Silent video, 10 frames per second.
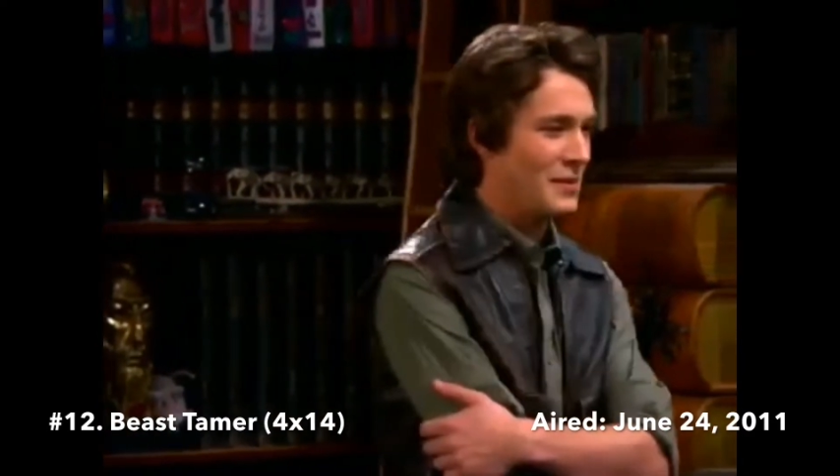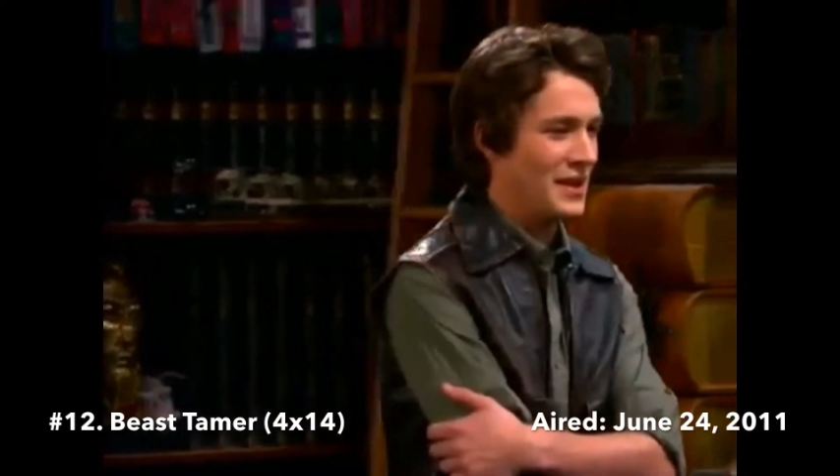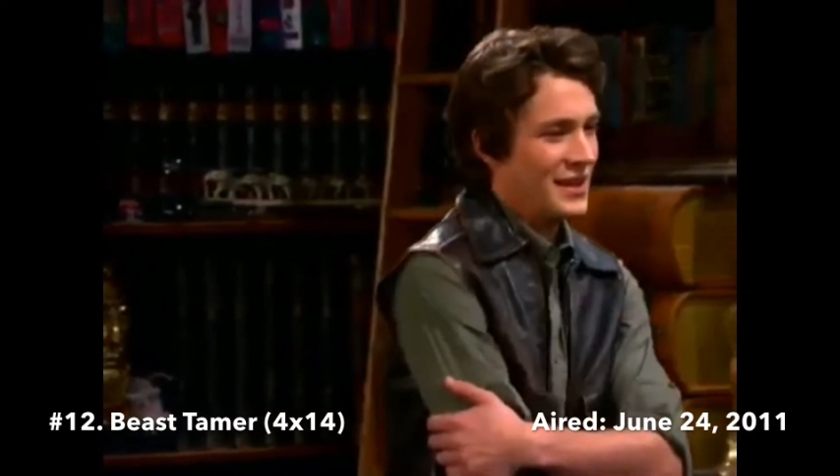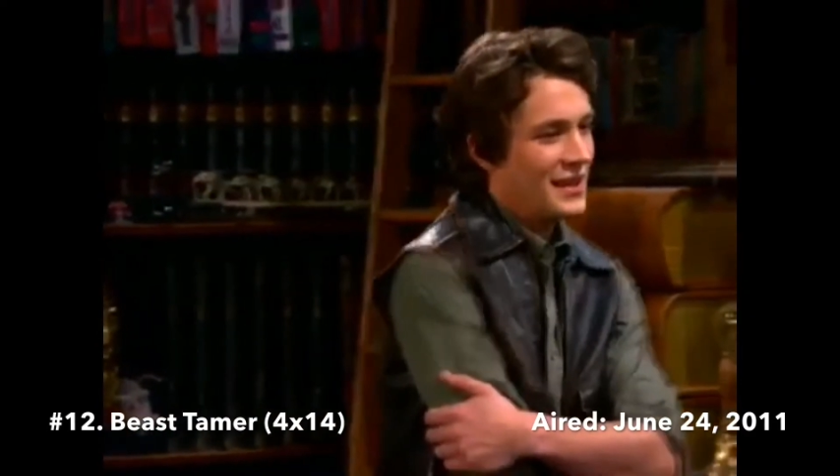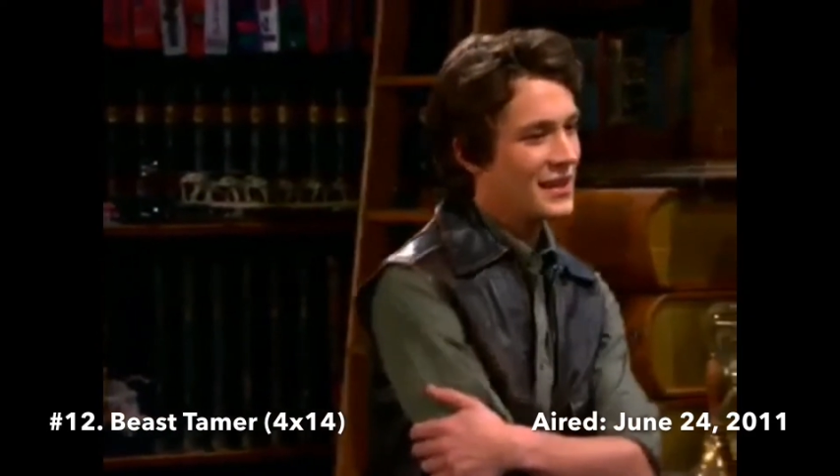
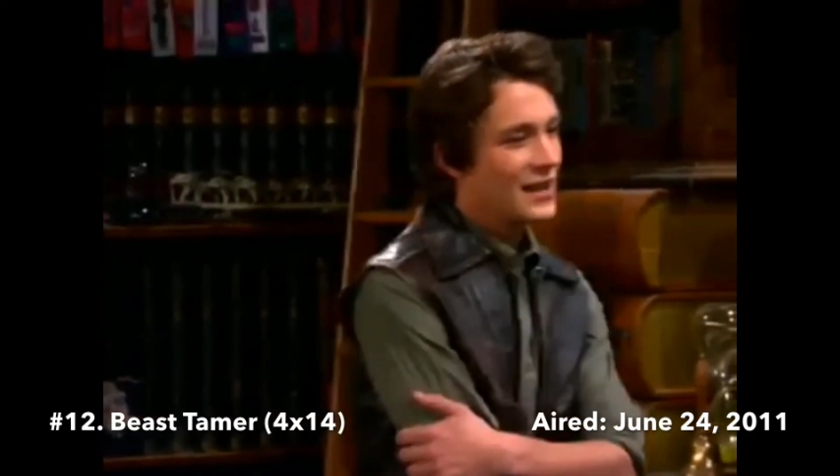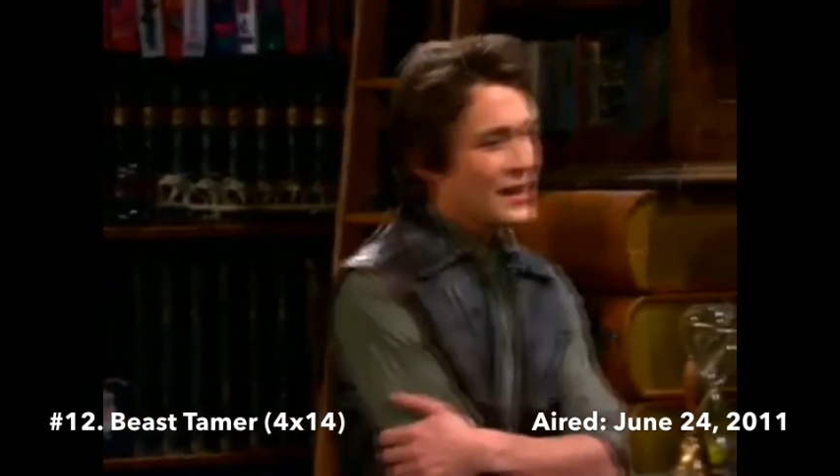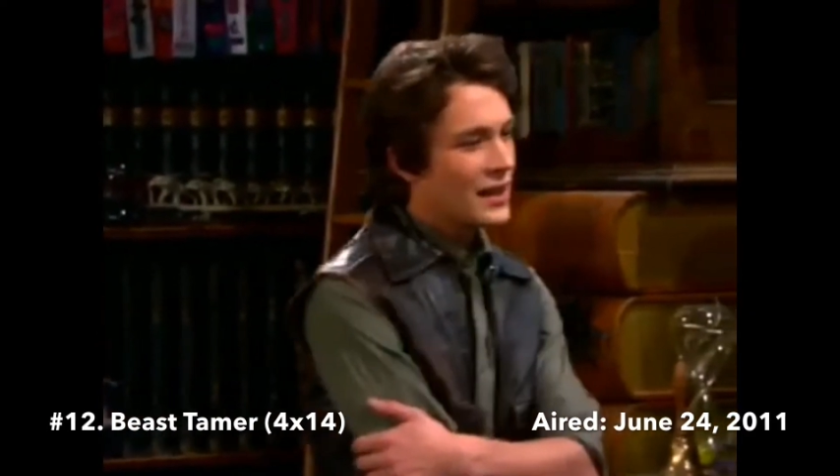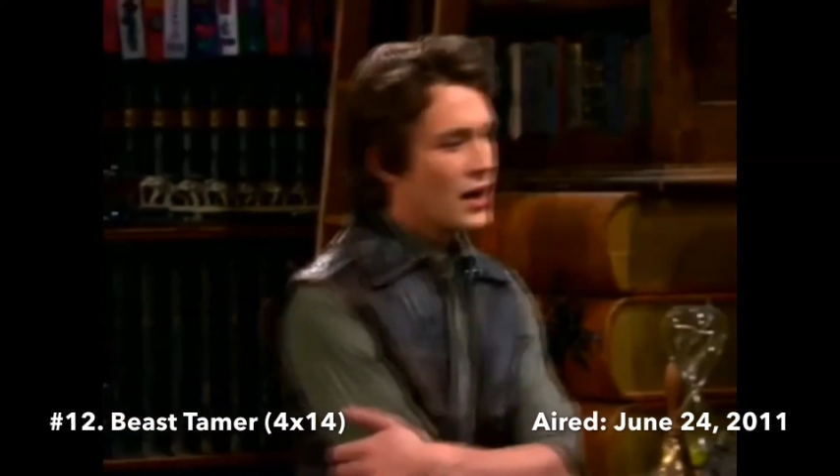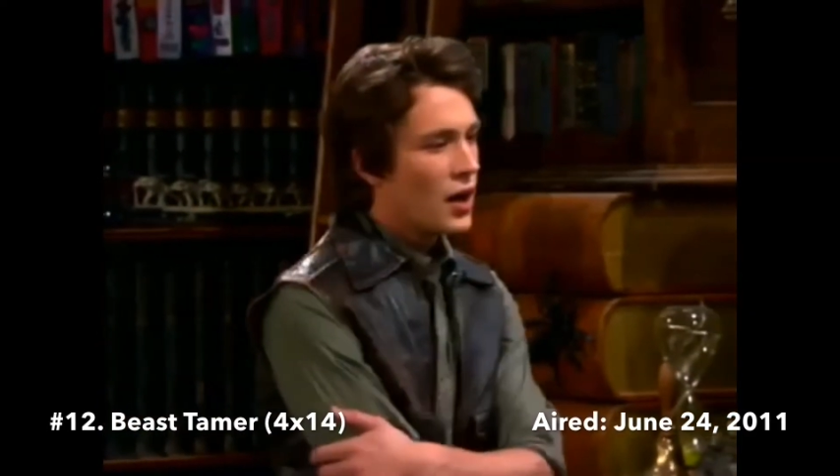minute.
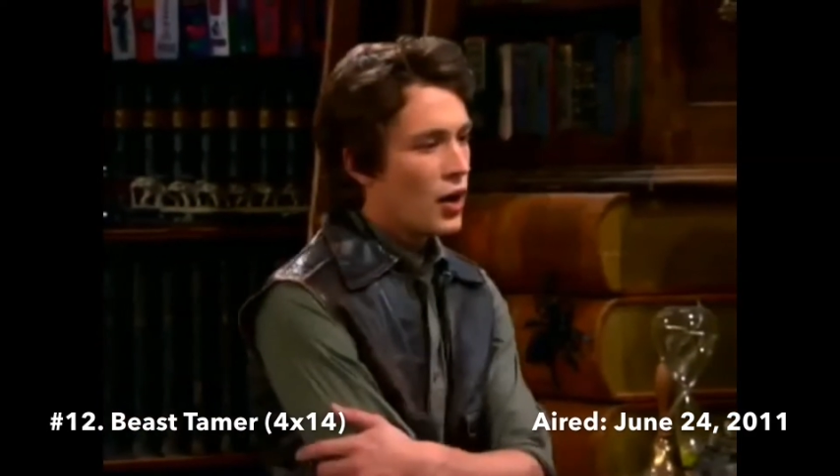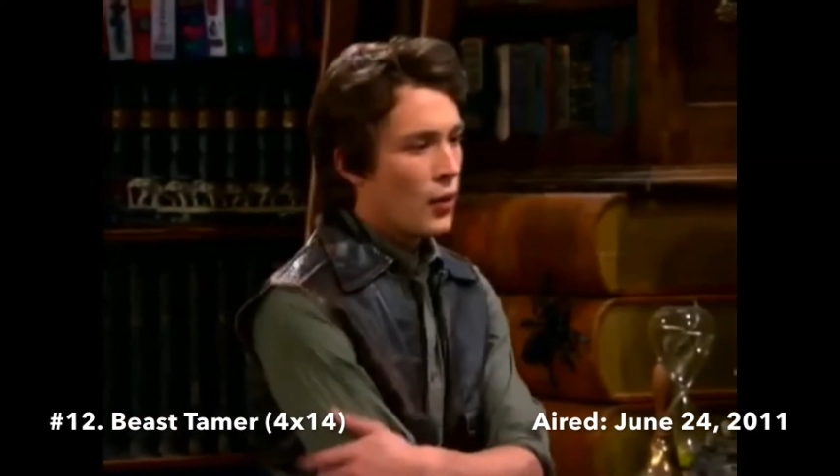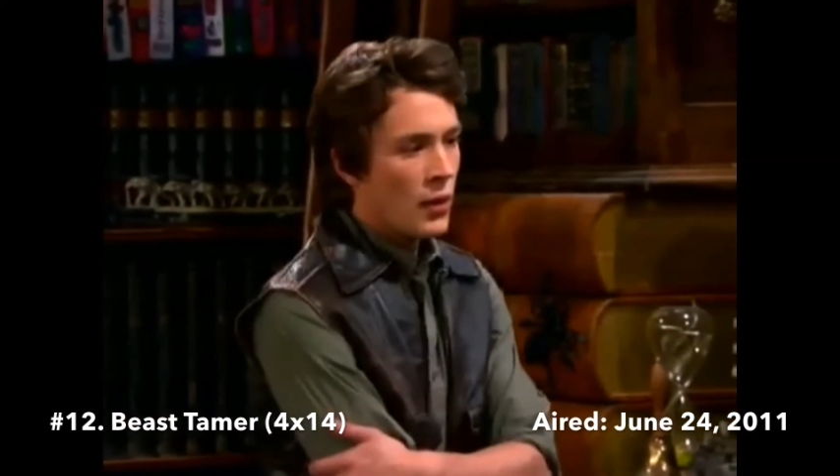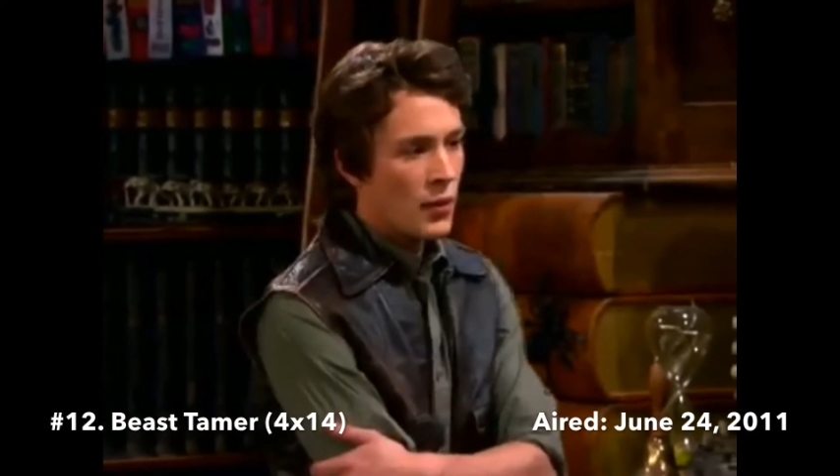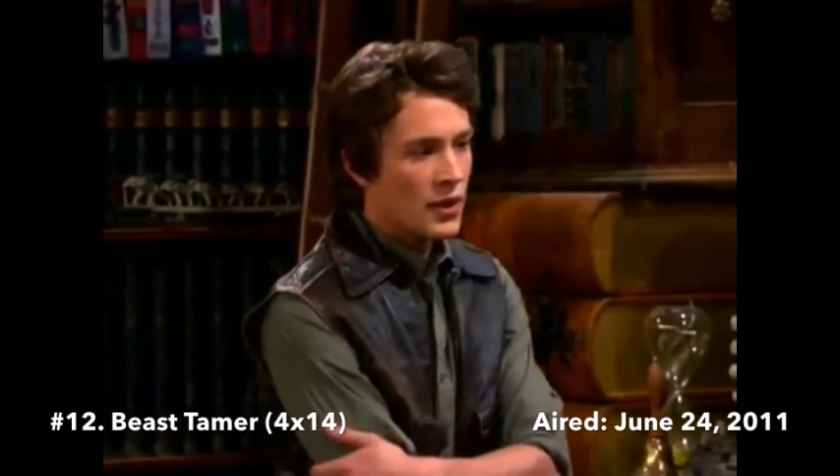
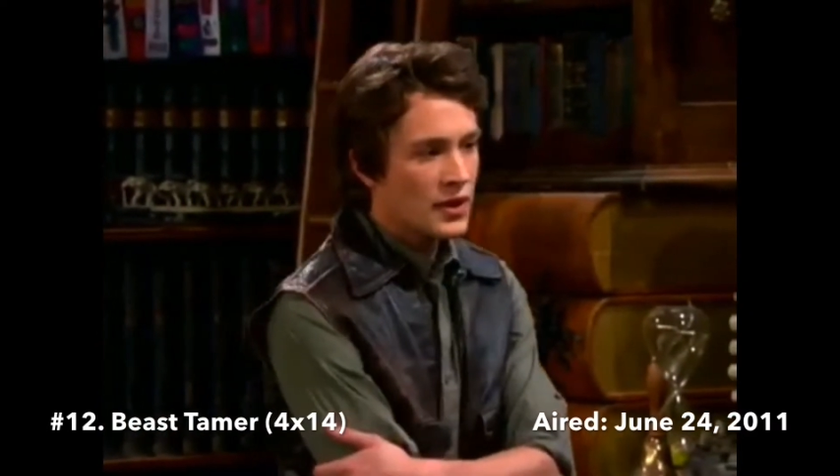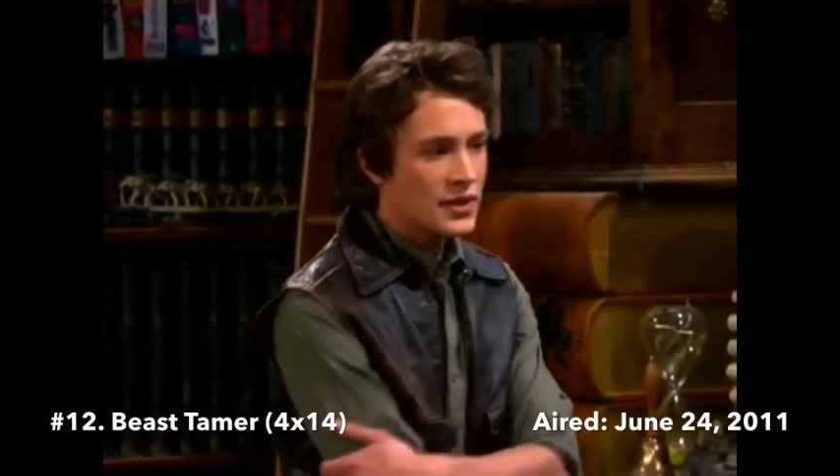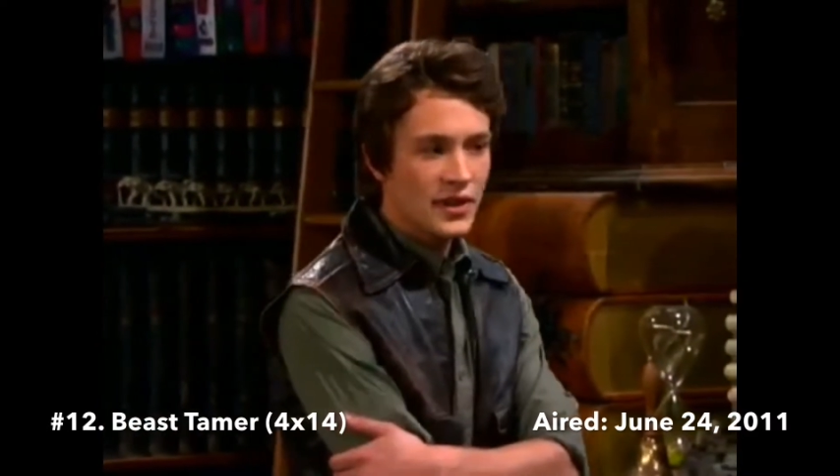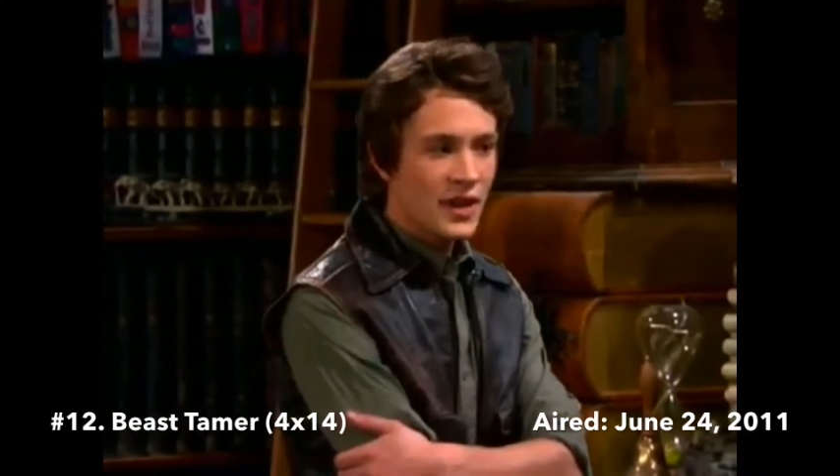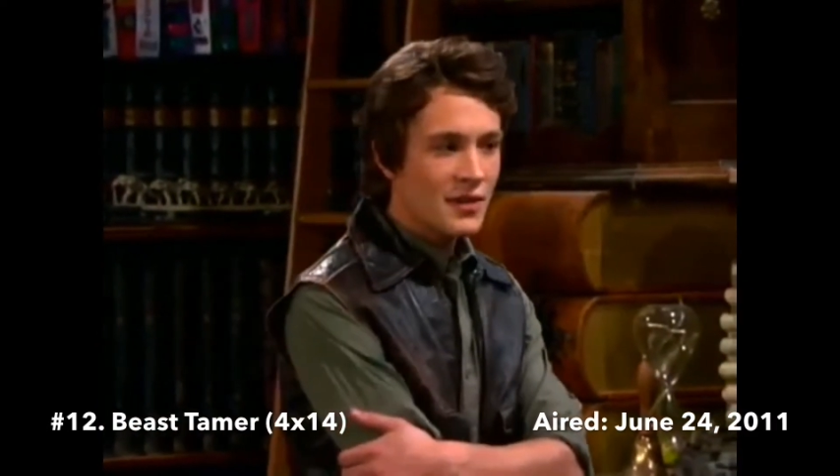What
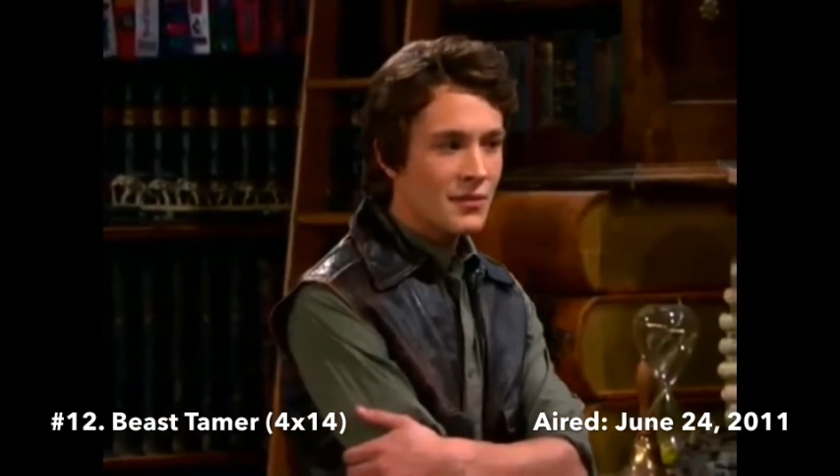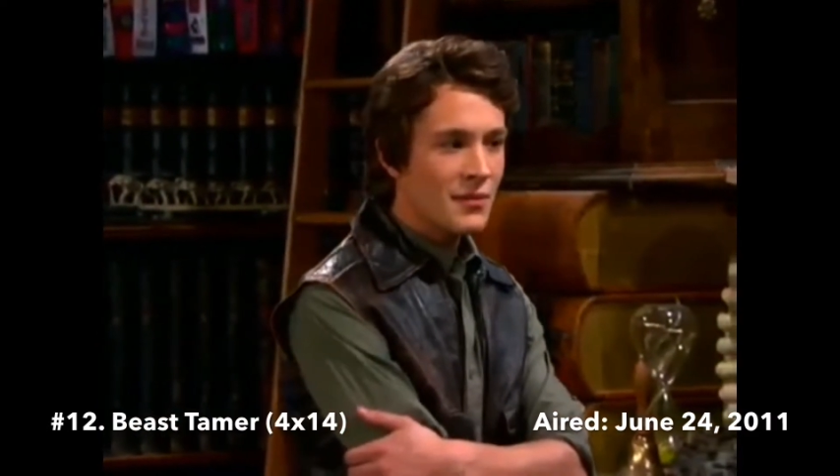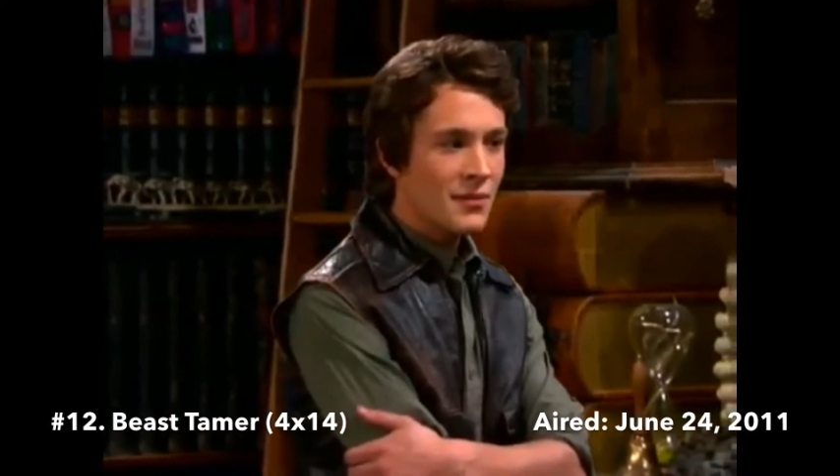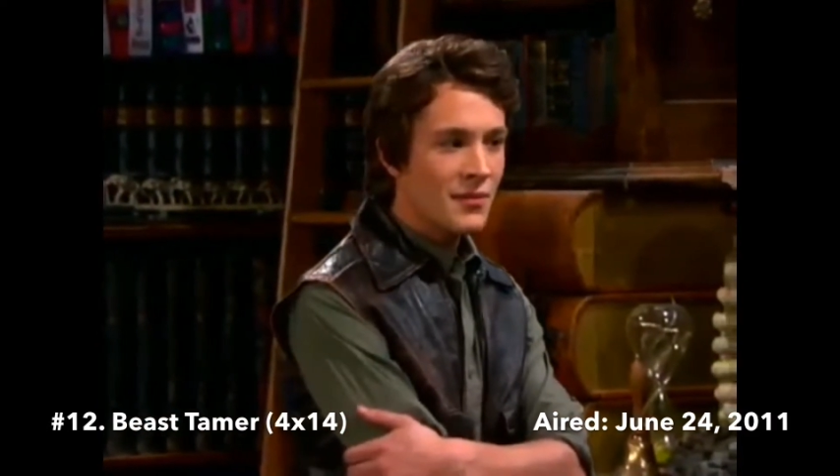was your name?